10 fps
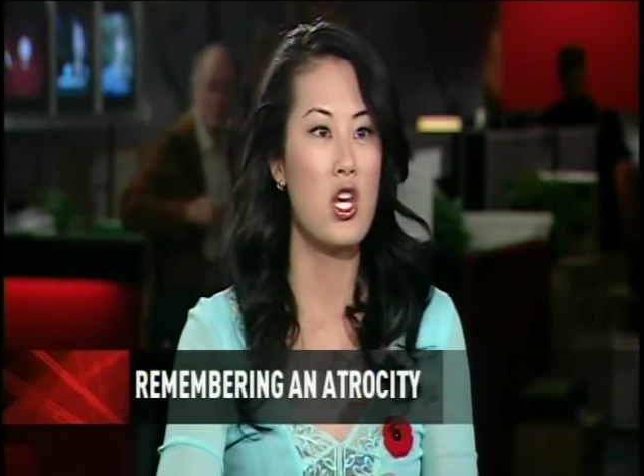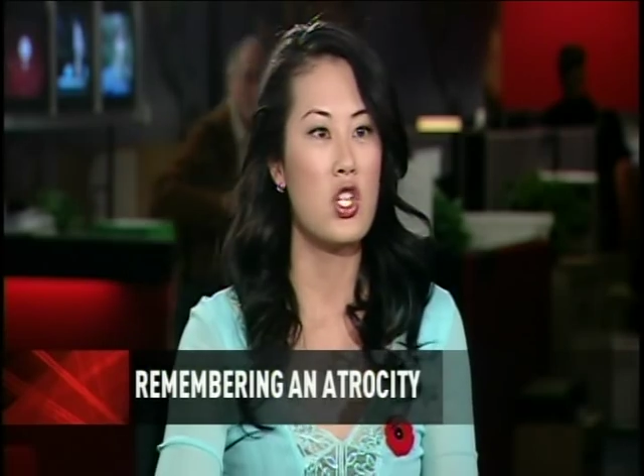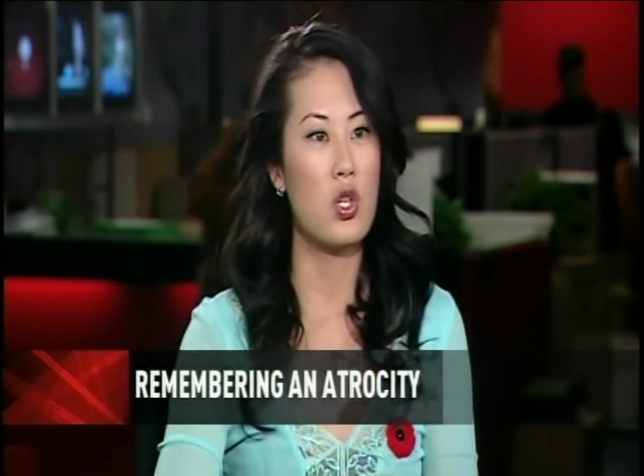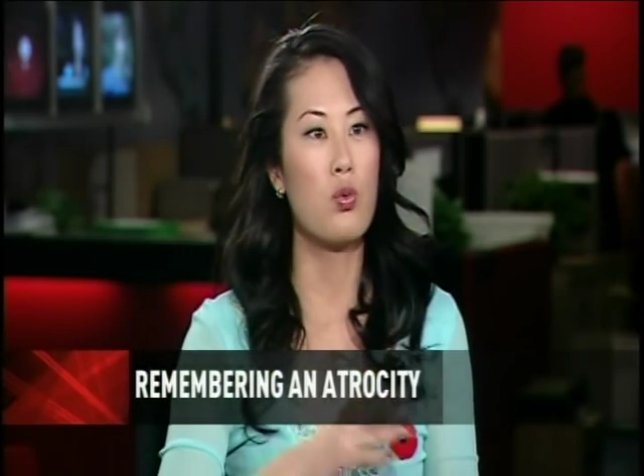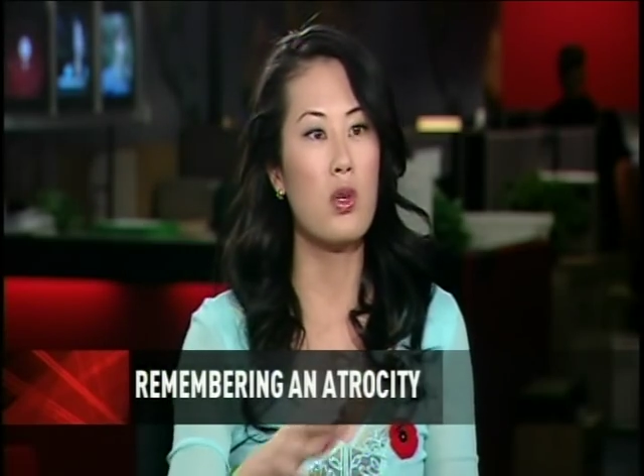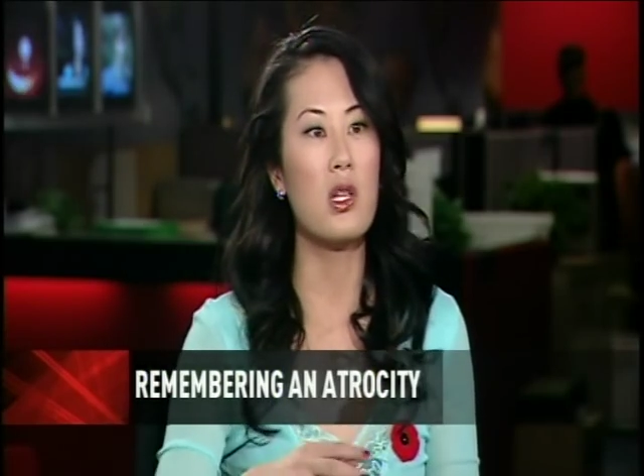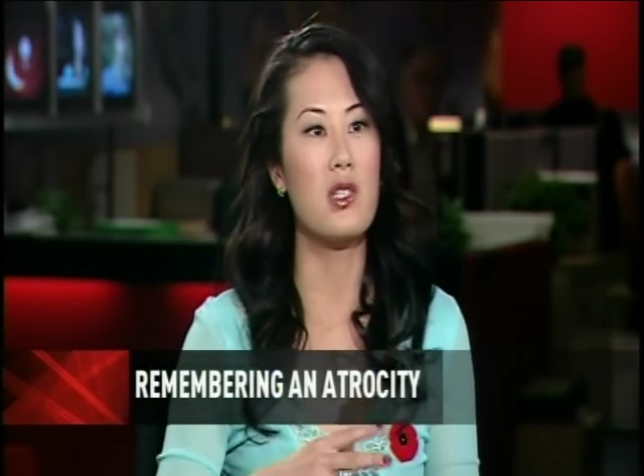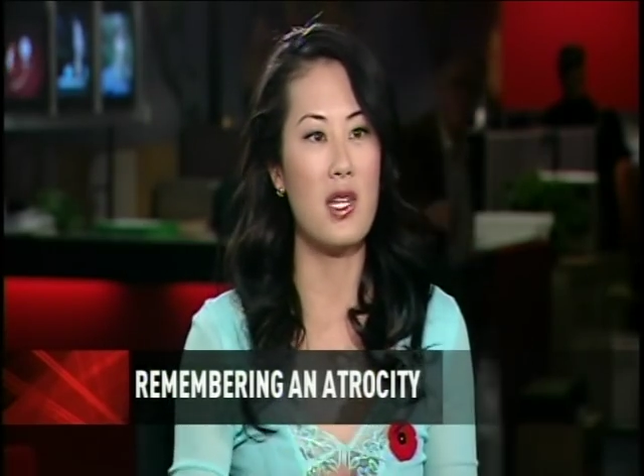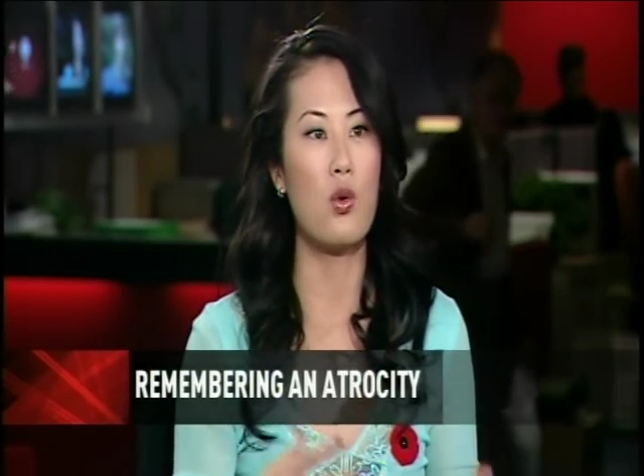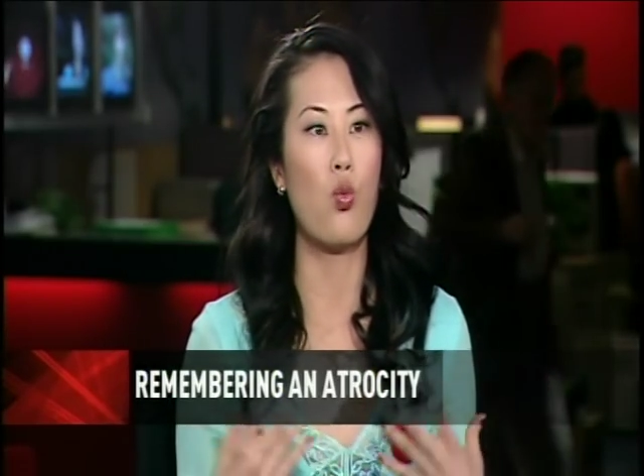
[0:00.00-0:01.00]
she really
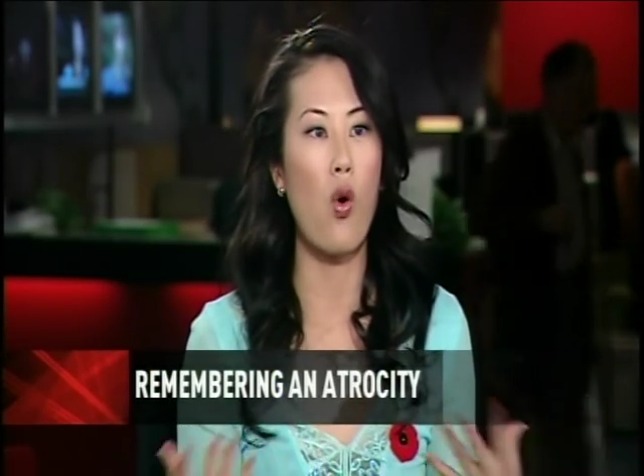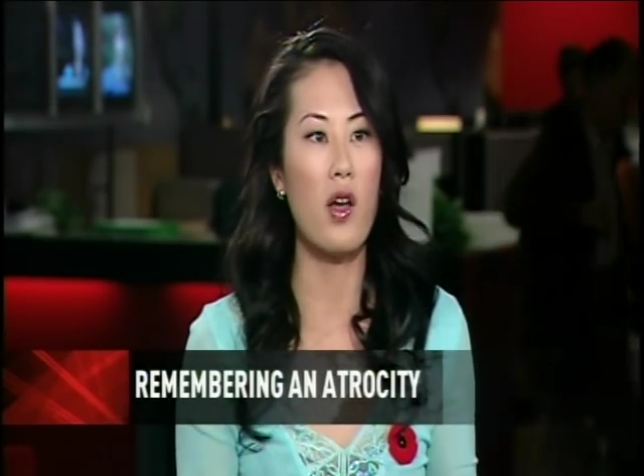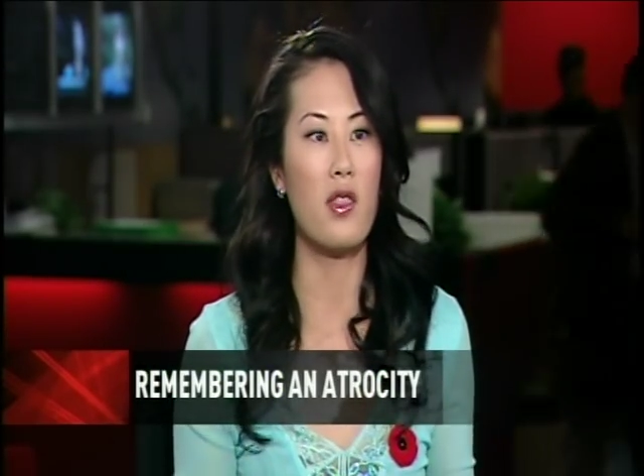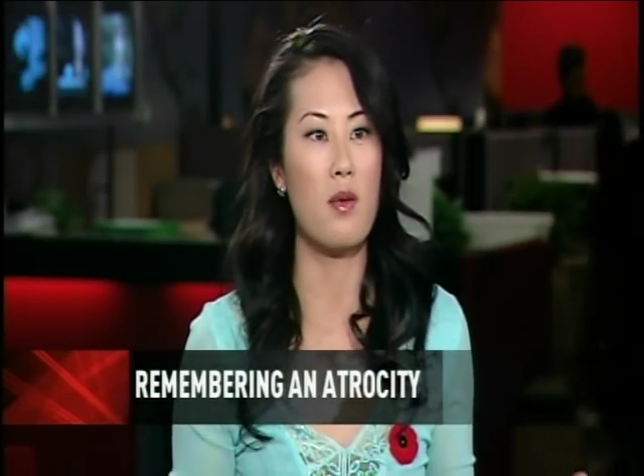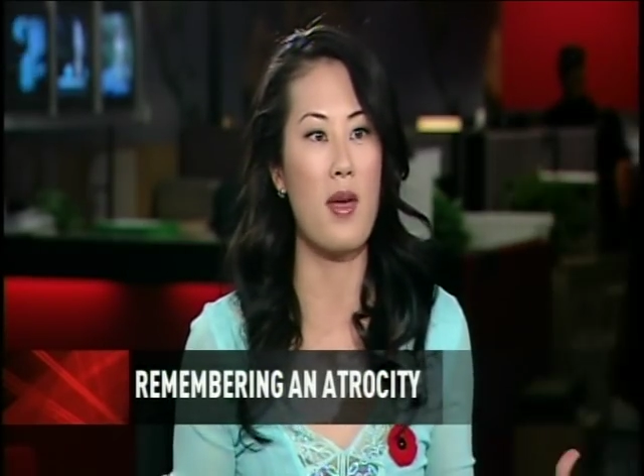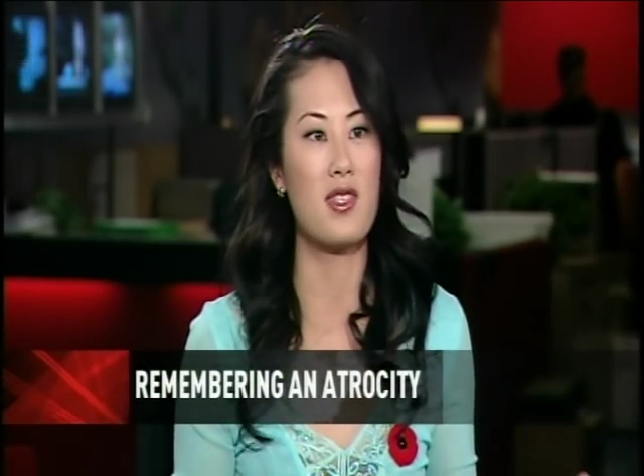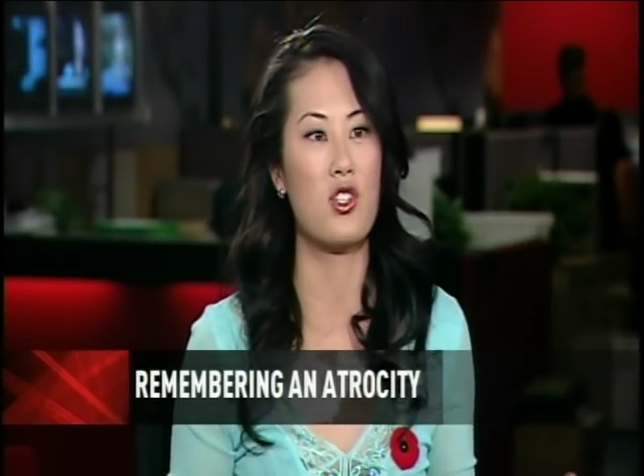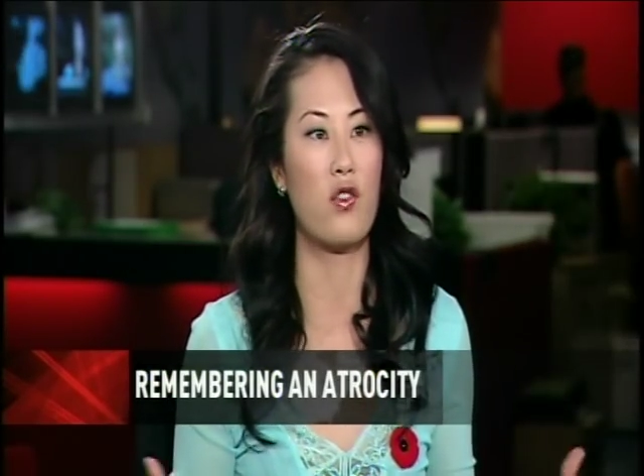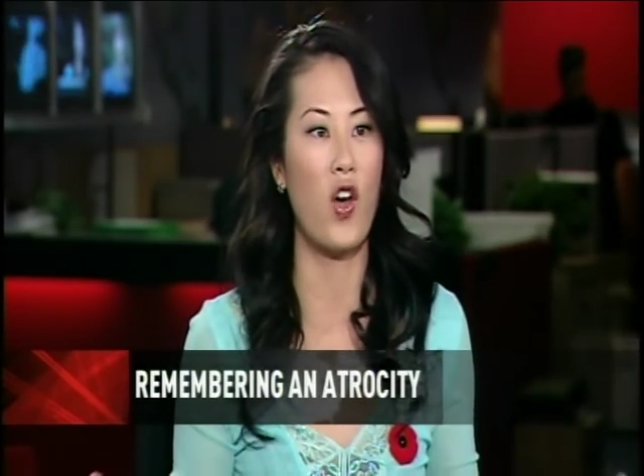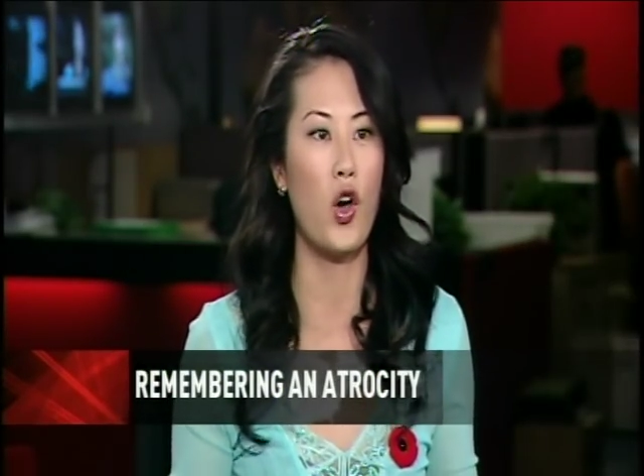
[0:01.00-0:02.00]
did want the
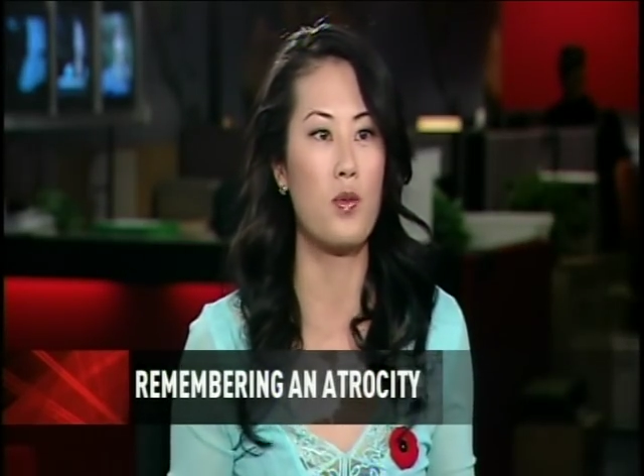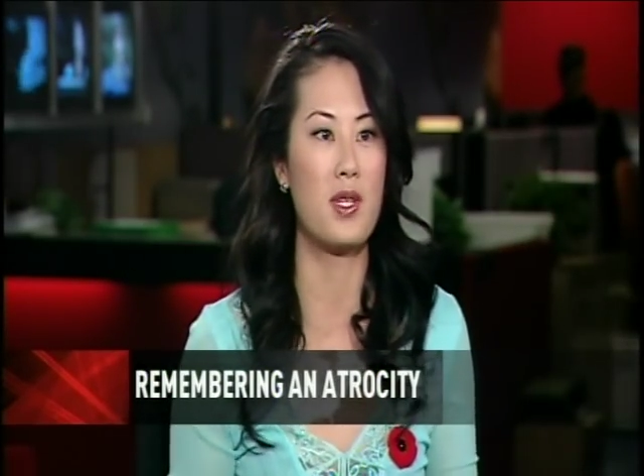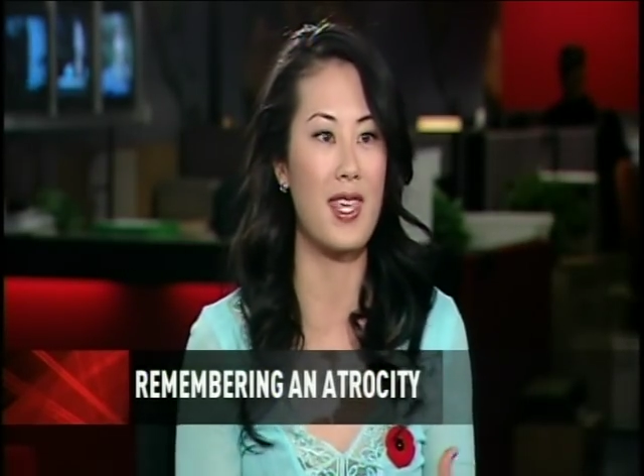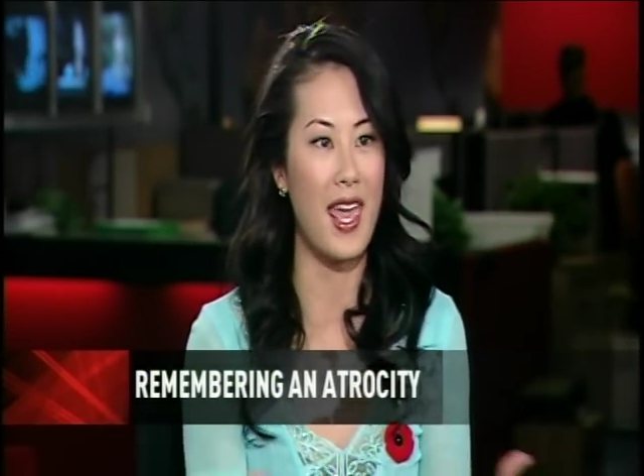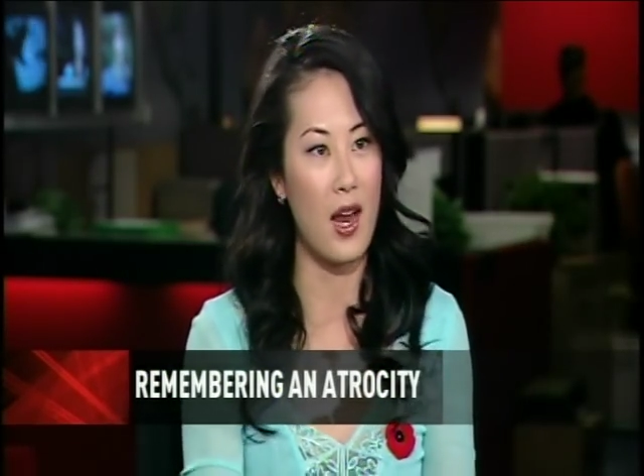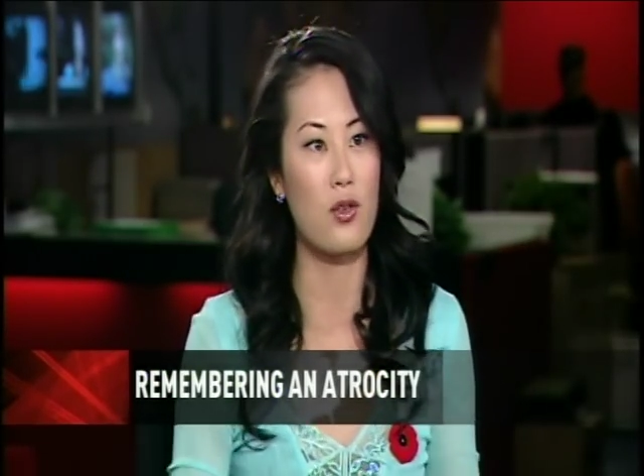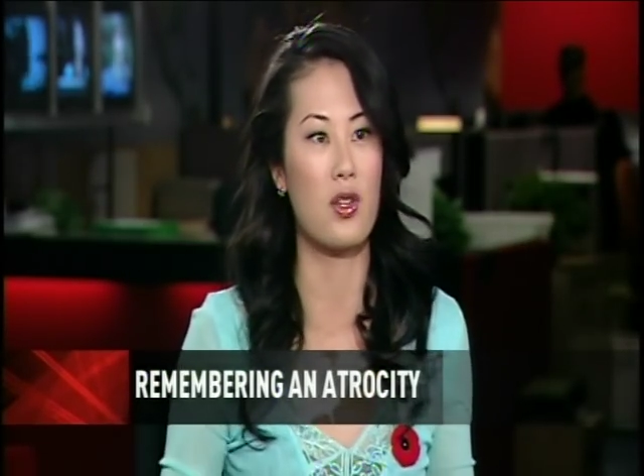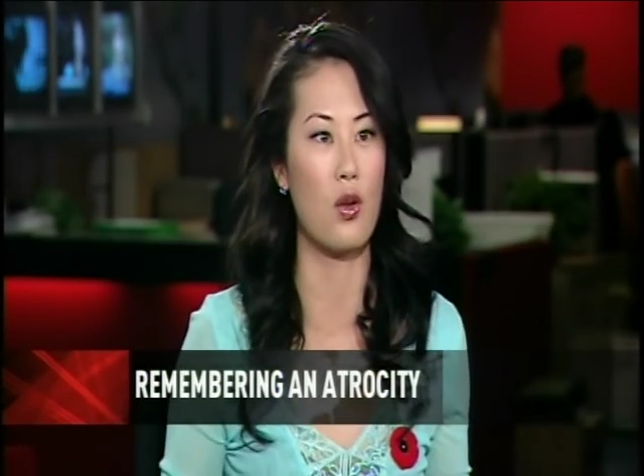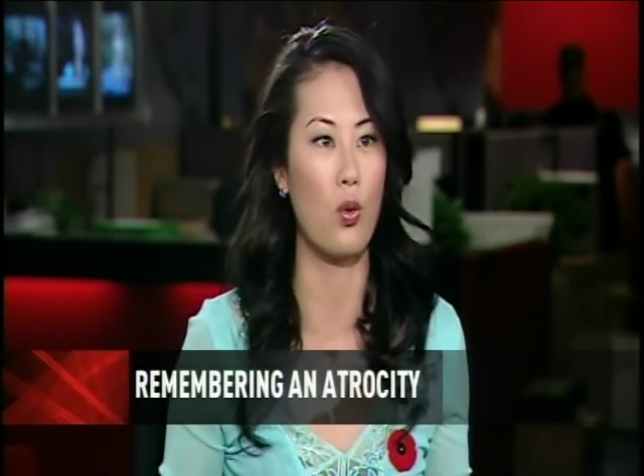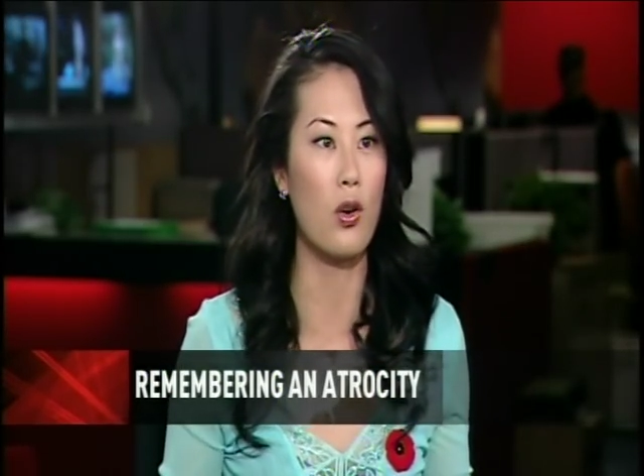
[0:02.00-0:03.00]
message of hope to get out
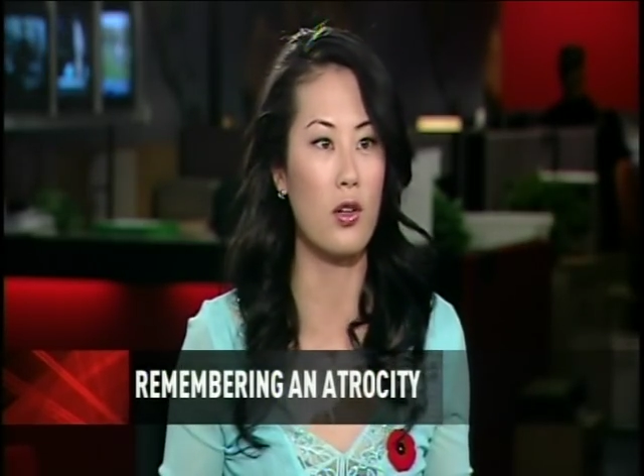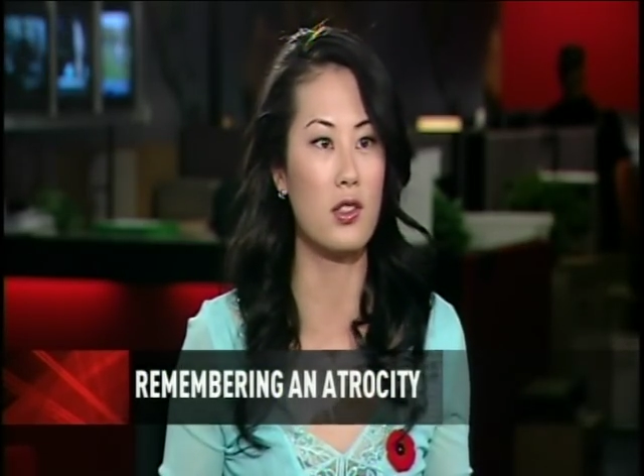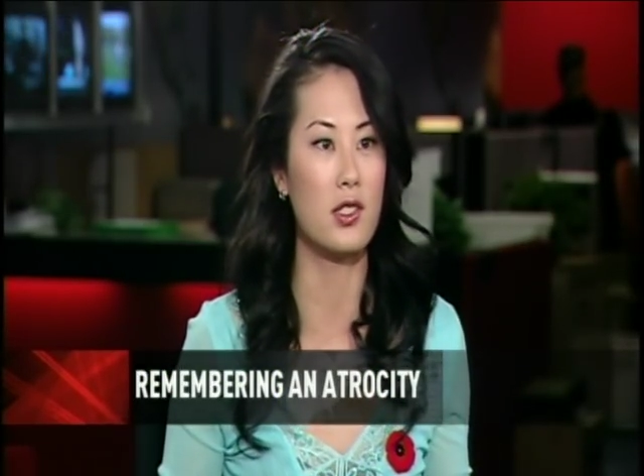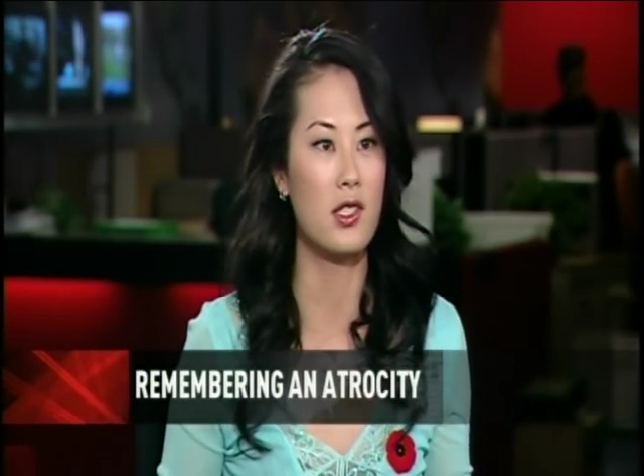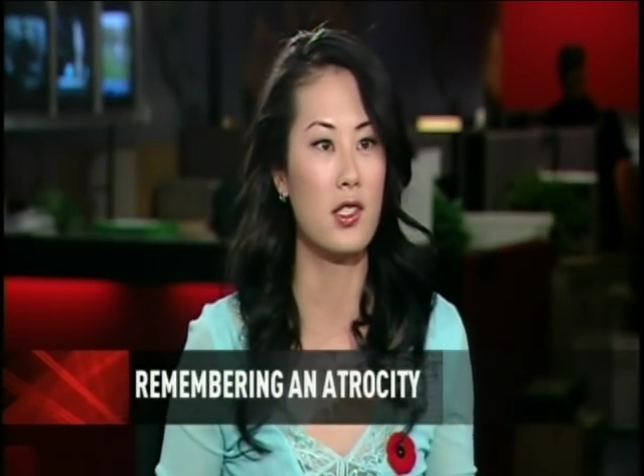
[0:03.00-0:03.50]
to the world.